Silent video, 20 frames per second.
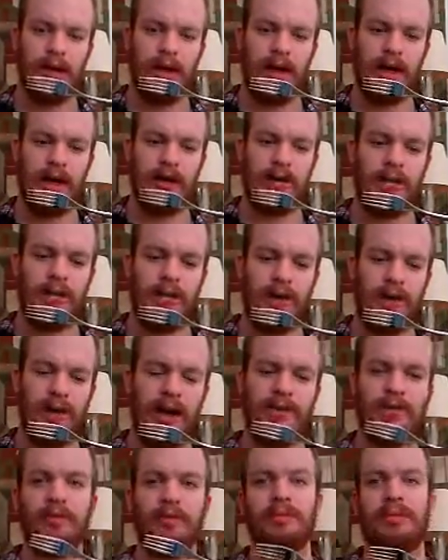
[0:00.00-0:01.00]
and it will
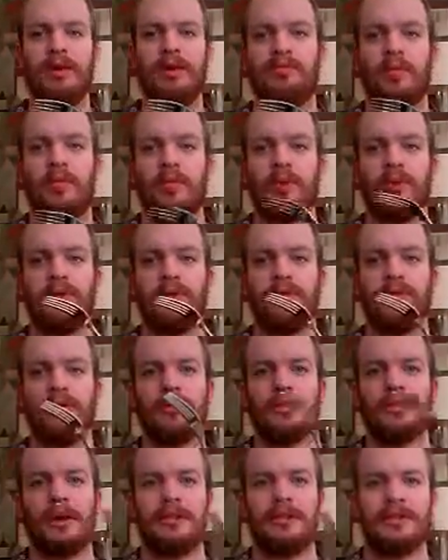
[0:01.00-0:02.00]
have to be a fork,
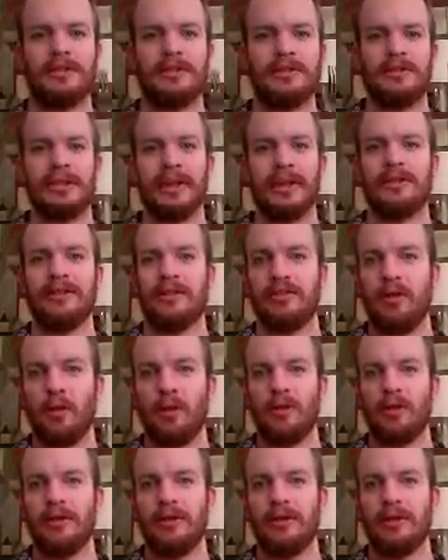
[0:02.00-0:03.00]
I mean standard
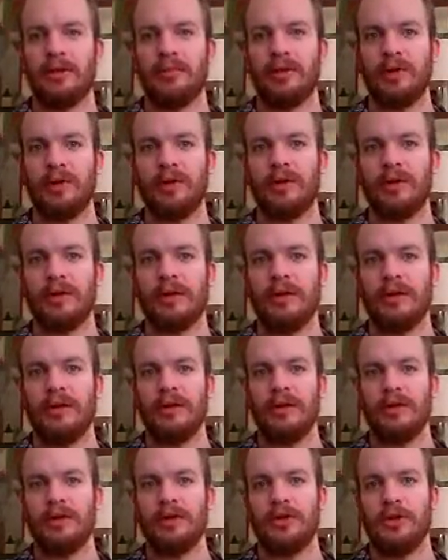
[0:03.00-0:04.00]
fork, because
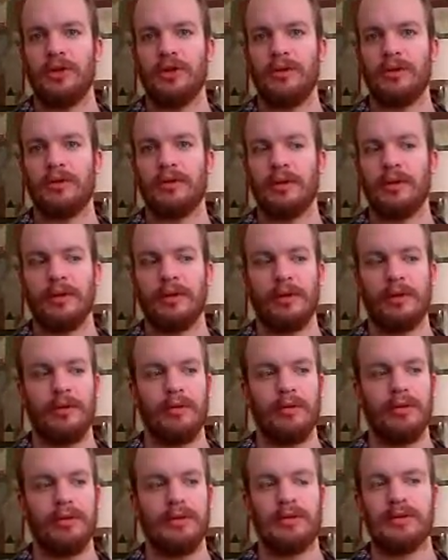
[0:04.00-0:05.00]

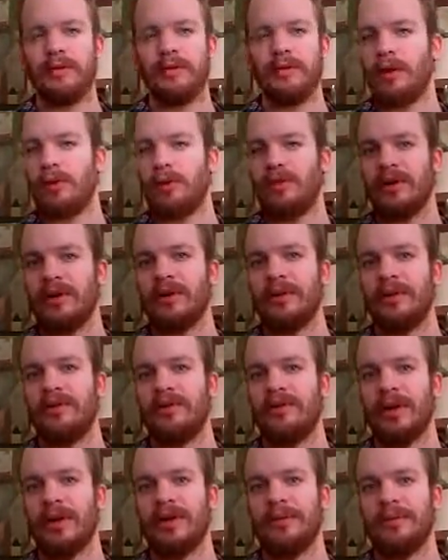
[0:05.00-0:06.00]
this is about feeling
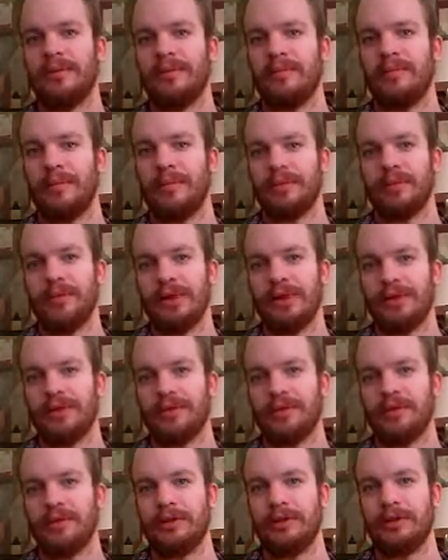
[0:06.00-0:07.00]

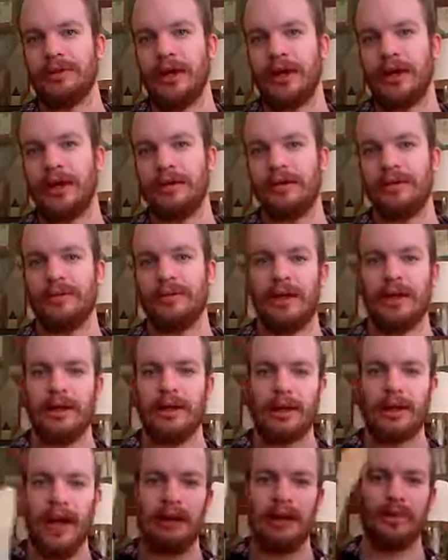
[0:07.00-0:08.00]
vibration into your hand,
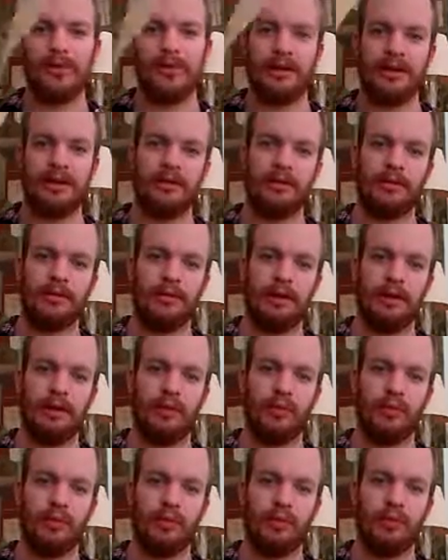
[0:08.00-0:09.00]
and you take some
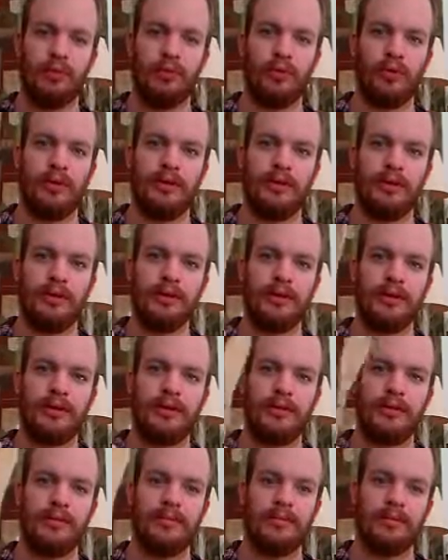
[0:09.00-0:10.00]
little wooden object,
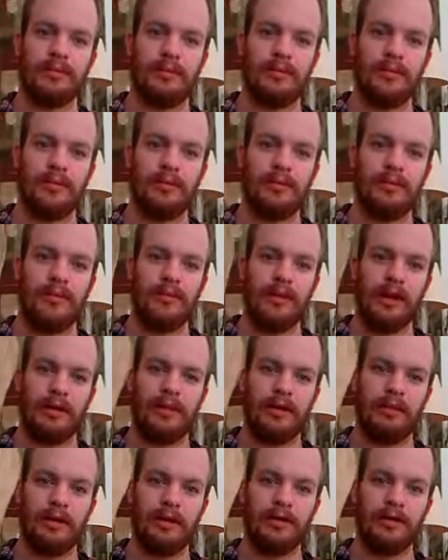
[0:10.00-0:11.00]
like
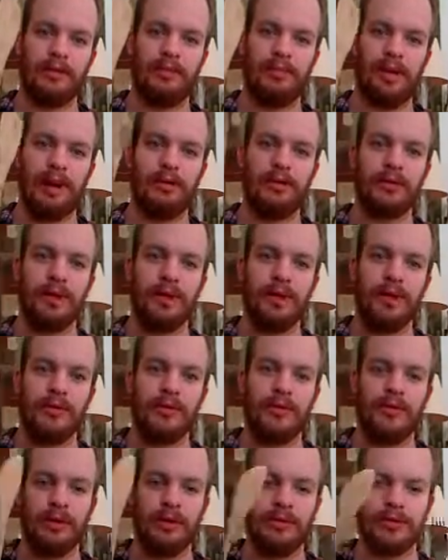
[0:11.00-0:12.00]
this butter
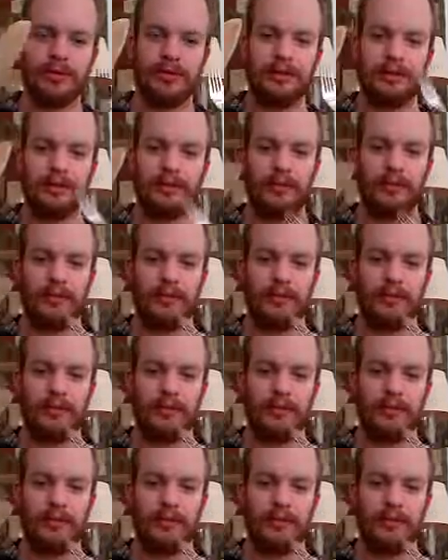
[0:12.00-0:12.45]
knife for instance,